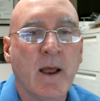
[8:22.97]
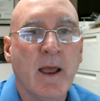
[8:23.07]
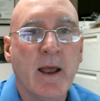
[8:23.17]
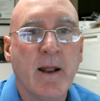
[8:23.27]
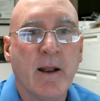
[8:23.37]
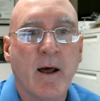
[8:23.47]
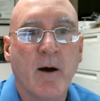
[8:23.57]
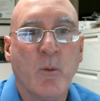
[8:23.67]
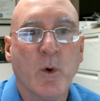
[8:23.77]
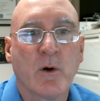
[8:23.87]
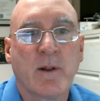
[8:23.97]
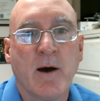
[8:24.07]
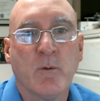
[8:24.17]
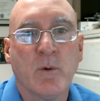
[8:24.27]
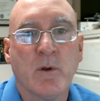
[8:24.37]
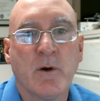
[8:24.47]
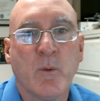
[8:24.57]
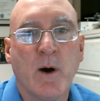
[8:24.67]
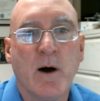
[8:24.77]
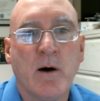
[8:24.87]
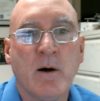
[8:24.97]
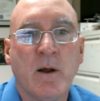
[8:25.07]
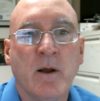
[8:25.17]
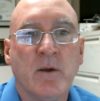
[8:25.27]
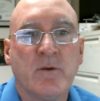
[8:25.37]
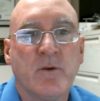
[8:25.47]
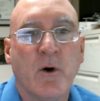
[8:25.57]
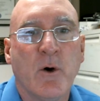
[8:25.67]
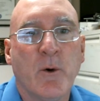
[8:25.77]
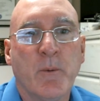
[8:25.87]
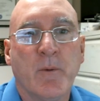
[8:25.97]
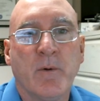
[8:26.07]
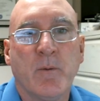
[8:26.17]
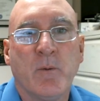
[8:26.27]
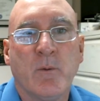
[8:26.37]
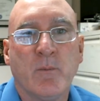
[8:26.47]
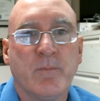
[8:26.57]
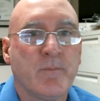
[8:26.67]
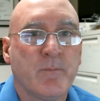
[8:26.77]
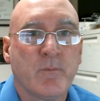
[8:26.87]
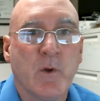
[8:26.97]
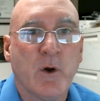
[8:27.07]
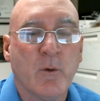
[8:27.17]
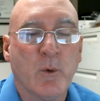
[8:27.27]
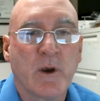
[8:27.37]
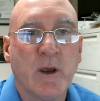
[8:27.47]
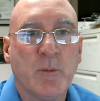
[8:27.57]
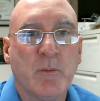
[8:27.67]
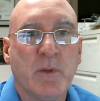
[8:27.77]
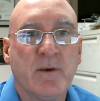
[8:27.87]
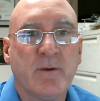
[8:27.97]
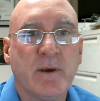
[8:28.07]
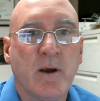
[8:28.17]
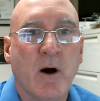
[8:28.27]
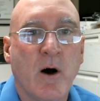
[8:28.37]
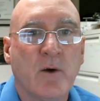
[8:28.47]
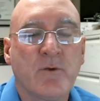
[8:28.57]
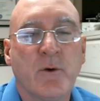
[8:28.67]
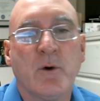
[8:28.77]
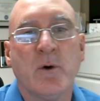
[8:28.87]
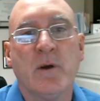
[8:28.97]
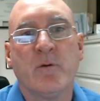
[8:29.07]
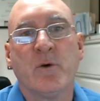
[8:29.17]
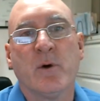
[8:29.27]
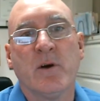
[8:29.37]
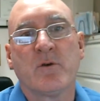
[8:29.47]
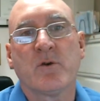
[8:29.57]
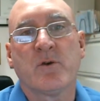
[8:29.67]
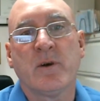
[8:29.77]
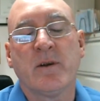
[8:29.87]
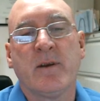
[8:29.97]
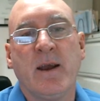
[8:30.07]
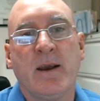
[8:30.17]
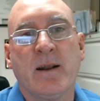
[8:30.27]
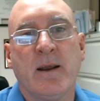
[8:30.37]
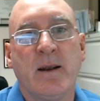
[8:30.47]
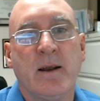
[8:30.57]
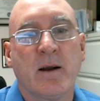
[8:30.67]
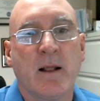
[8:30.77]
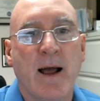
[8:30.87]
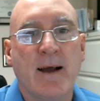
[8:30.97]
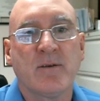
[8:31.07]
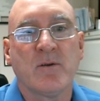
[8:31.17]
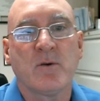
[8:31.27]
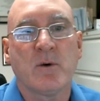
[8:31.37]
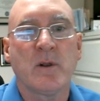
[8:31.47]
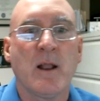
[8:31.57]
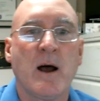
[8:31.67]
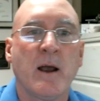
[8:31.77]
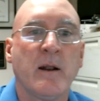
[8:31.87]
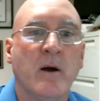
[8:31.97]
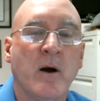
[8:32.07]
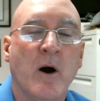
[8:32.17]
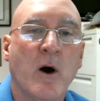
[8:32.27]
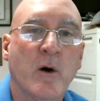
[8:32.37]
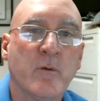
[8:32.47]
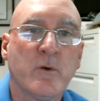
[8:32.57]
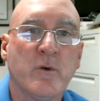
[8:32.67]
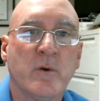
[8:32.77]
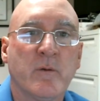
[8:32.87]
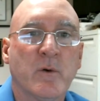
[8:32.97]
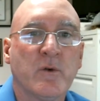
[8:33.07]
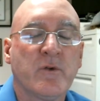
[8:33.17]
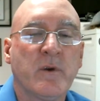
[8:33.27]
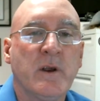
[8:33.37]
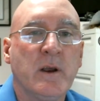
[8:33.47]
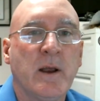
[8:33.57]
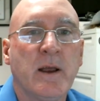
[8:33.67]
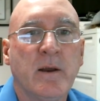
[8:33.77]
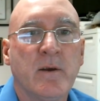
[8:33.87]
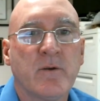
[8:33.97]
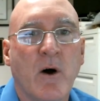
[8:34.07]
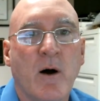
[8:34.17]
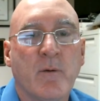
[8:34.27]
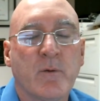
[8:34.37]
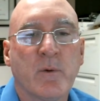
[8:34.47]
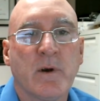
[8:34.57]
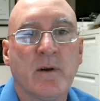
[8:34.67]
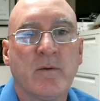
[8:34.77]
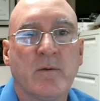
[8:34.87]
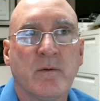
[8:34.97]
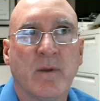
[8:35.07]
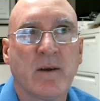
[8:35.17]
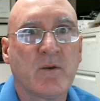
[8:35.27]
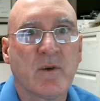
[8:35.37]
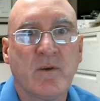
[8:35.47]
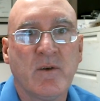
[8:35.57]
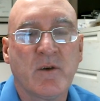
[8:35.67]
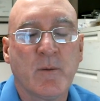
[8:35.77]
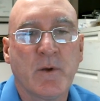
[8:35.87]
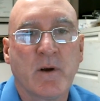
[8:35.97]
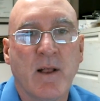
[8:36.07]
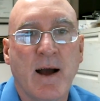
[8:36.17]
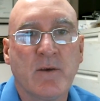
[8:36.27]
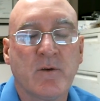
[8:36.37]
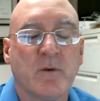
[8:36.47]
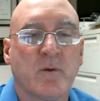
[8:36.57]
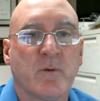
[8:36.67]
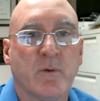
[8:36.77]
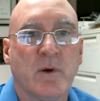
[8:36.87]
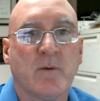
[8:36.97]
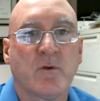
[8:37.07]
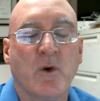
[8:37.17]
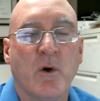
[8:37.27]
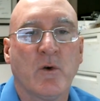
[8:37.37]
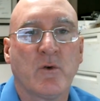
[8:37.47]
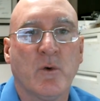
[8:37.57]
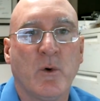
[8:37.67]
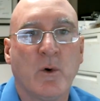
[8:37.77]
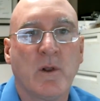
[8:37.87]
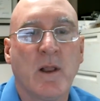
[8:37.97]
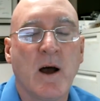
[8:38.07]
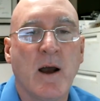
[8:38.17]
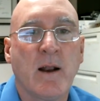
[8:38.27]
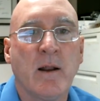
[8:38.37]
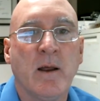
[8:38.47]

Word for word: and it uh, worked out really well. So you know, we're keeping busy. Also, if you're interested in taking any classes online, Harvard University is offering like 60 something classes free of charge online,